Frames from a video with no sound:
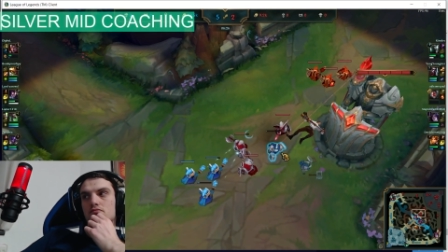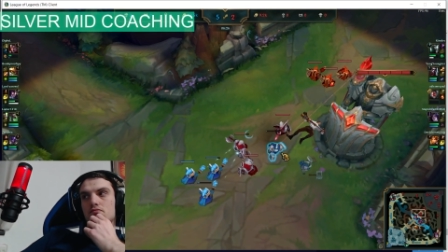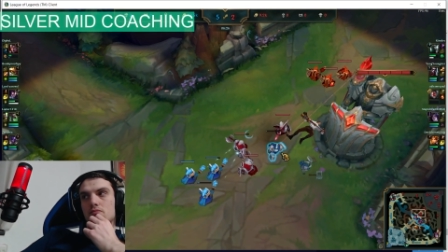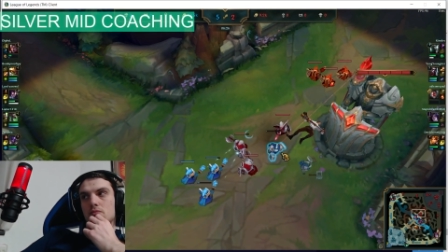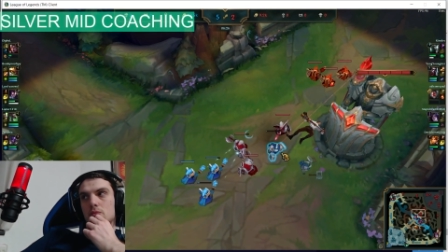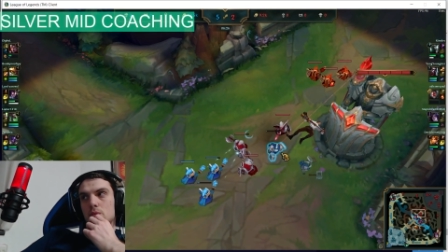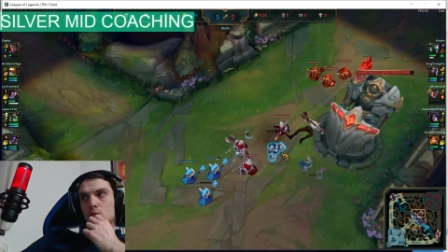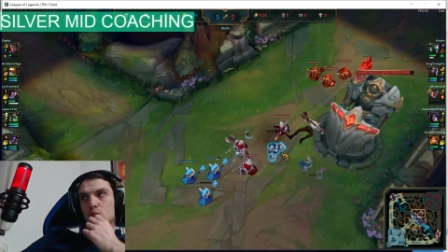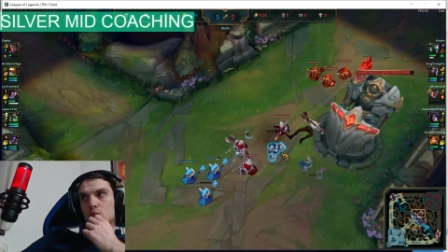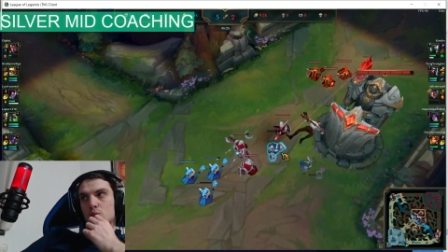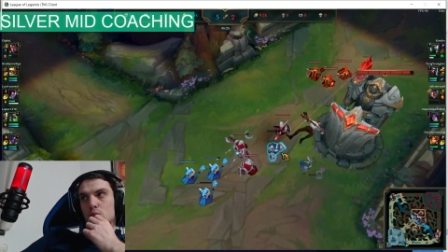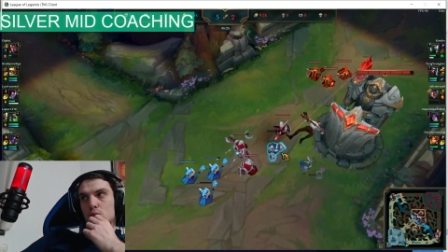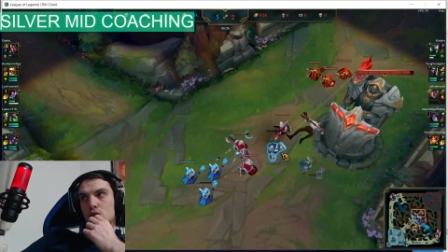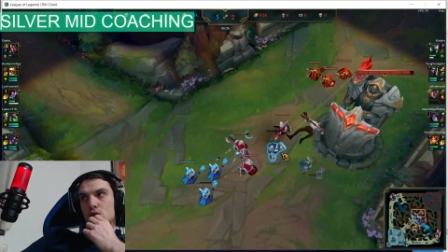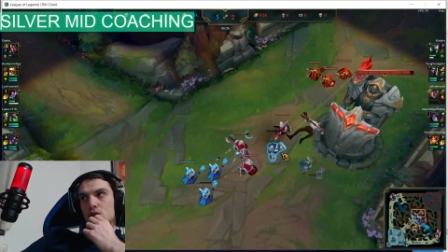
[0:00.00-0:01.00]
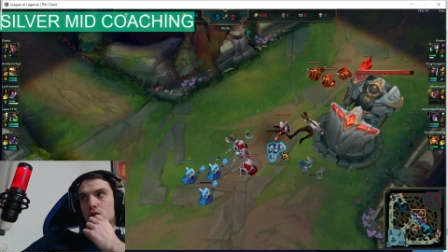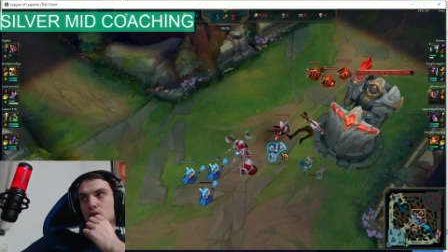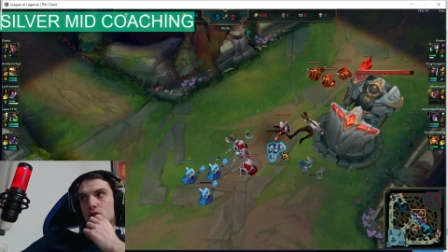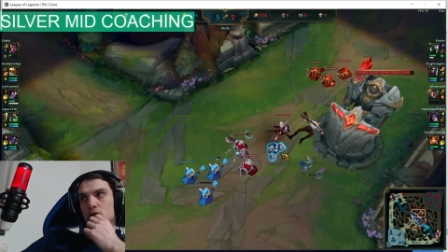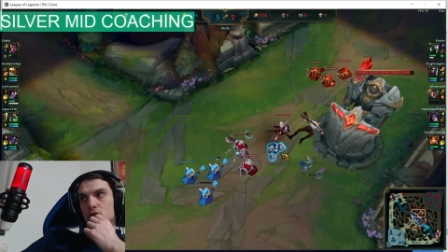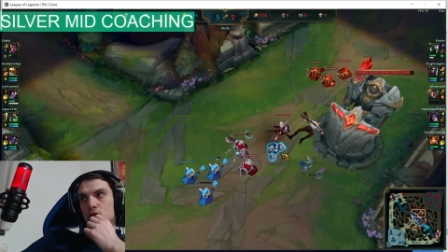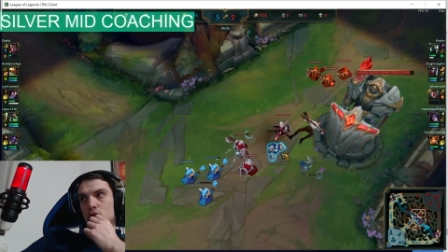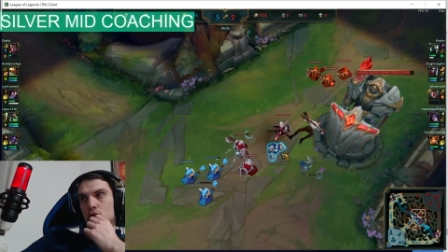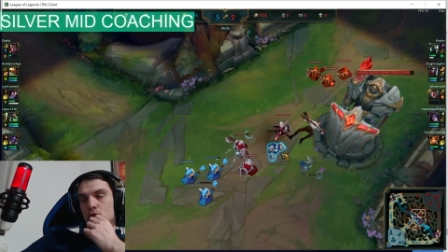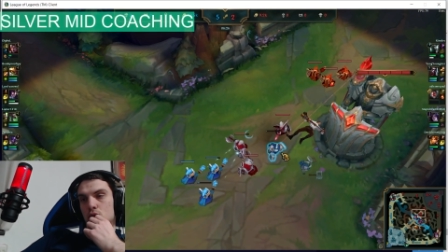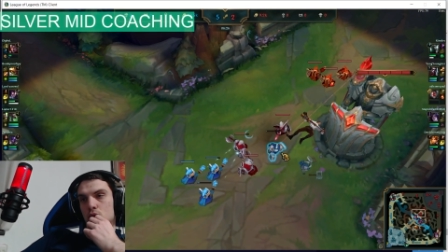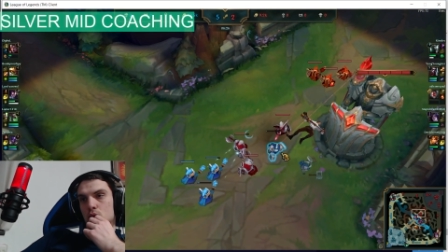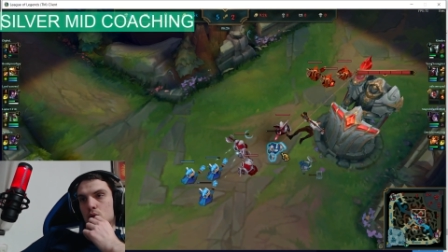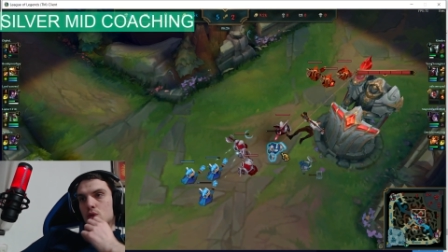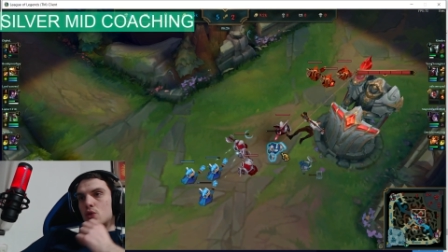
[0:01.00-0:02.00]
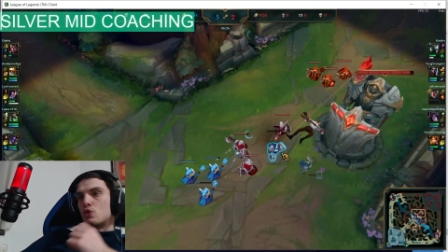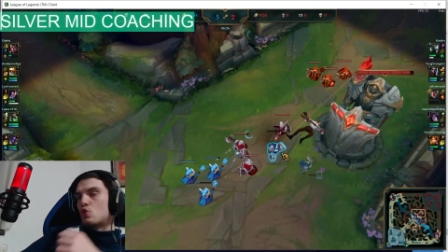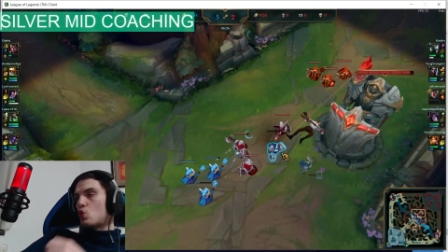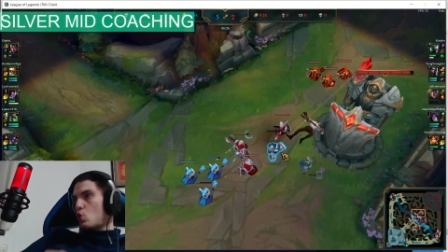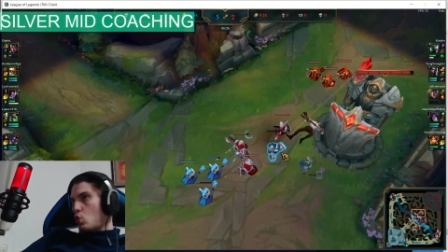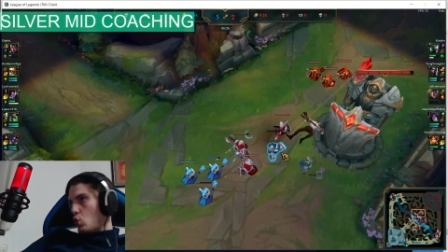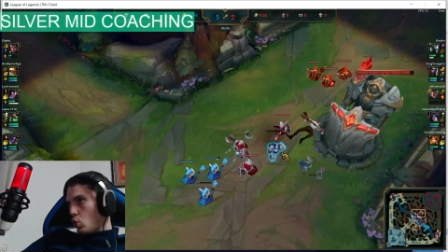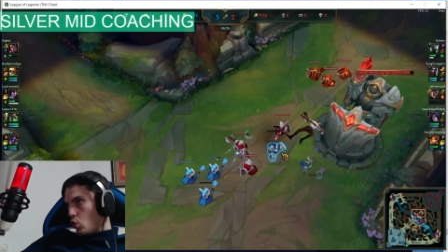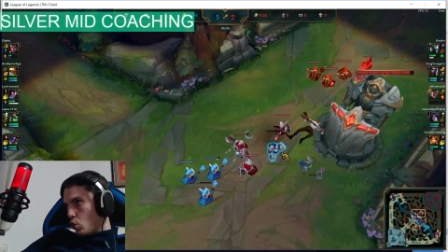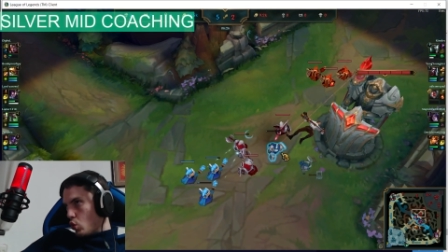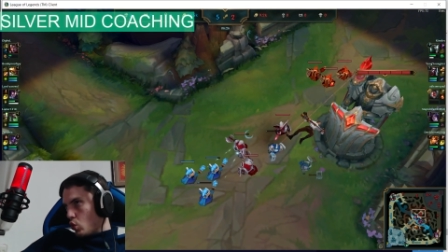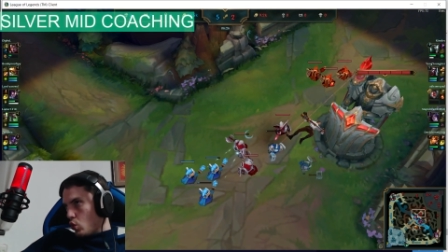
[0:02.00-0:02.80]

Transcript: That one's gonna die by tower. True.